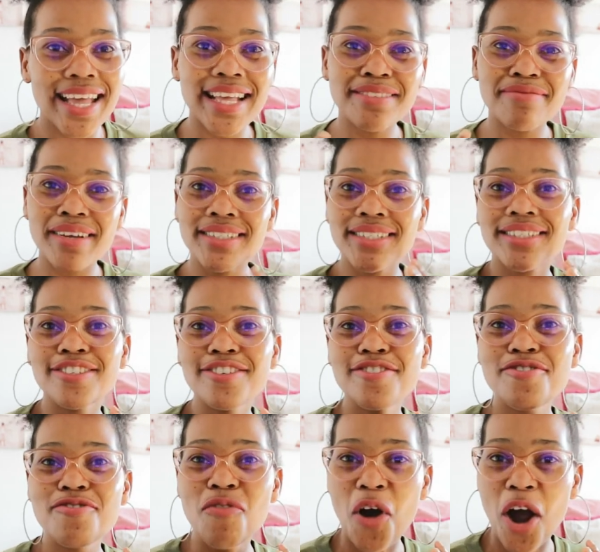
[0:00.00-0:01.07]
as much as
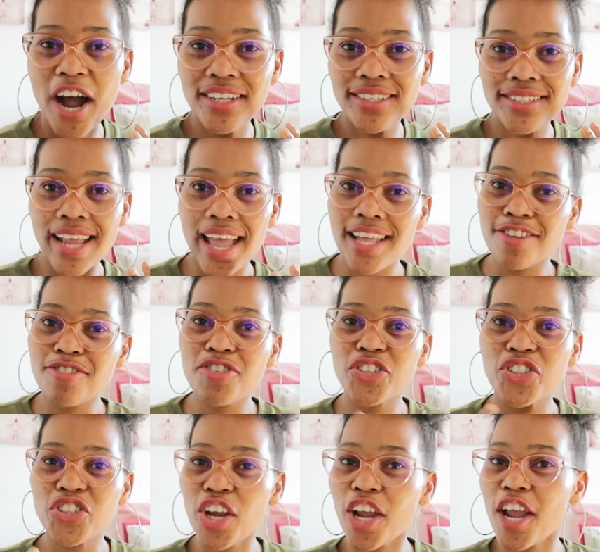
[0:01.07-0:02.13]
you watch and you
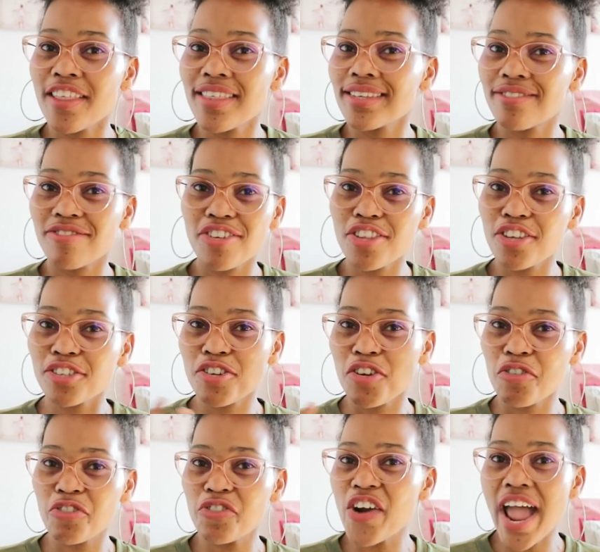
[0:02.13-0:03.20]
share this video to
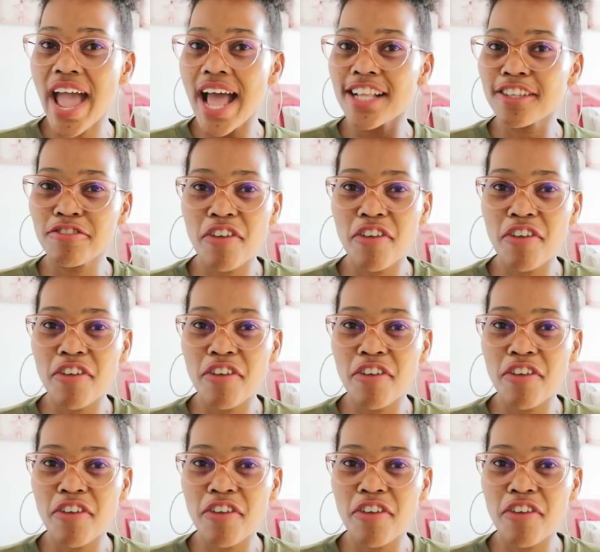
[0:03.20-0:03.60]
your friends,